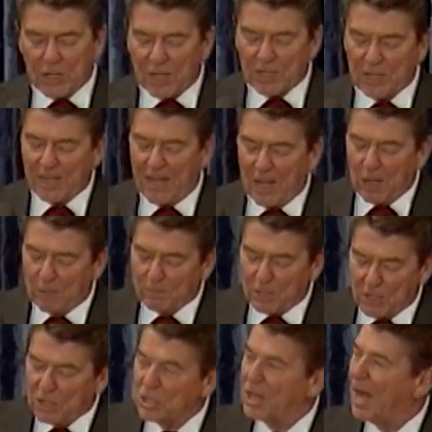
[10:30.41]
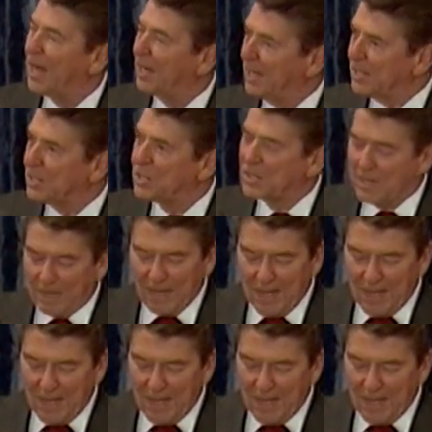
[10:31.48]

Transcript: Jesse Helms and John East,